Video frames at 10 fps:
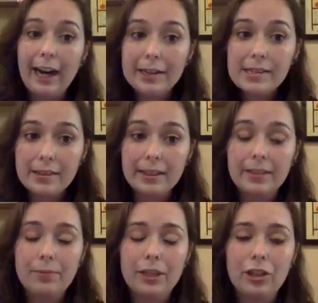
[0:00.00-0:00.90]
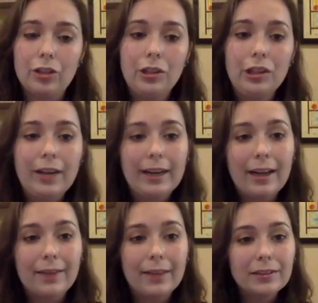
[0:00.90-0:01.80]
honestly, where you kind of
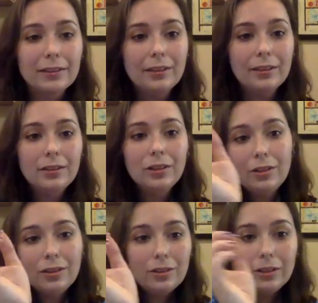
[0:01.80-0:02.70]
have like do,